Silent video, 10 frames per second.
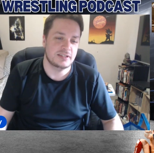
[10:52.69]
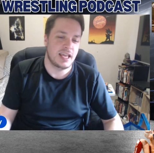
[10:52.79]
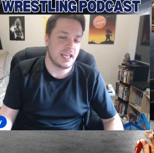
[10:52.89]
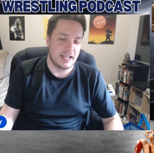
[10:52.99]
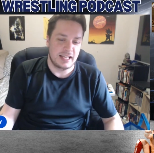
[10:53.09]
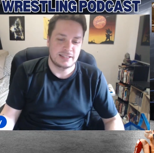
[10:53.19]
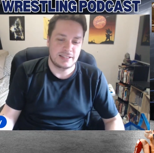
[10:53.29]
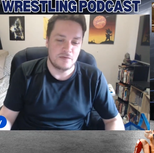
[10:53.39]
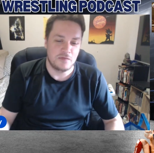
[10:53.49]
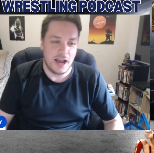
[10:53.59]
like an
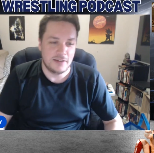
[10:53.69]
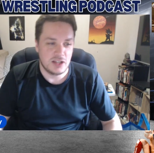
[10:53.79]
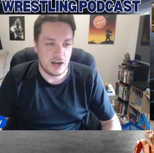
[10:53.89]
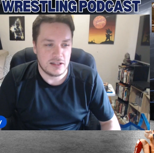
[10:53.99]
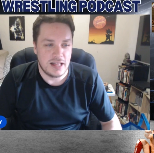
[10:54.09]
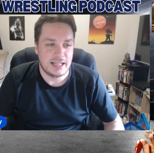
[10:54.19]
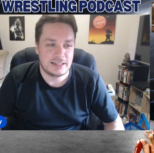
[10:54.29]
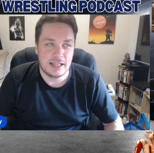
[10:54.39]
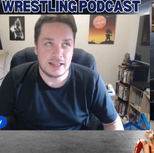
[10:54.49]
instant five-star classic.